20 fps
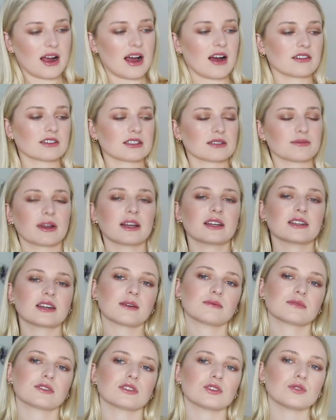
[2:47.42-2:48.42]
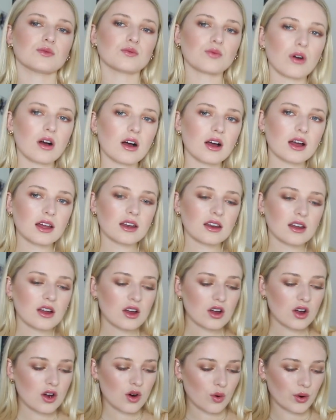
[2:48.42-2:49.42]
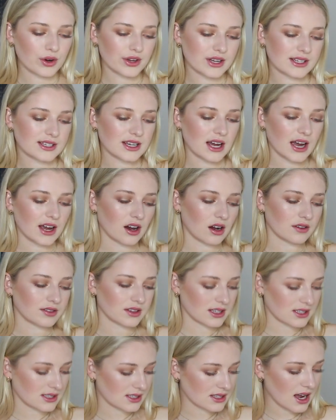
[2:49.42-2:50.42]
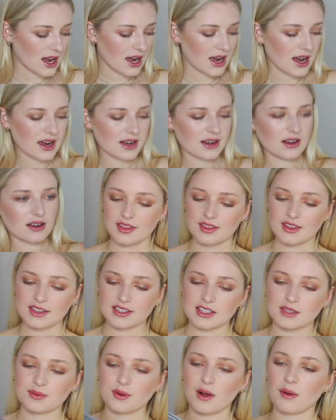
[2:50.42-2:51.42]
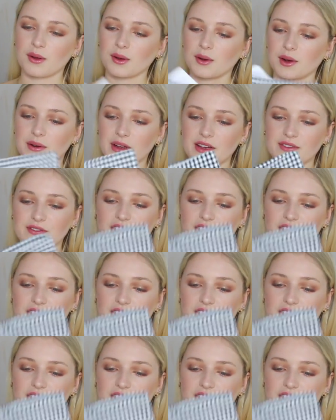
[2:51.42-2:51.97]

around as many times as you want where he tied off the side. This is probably one of my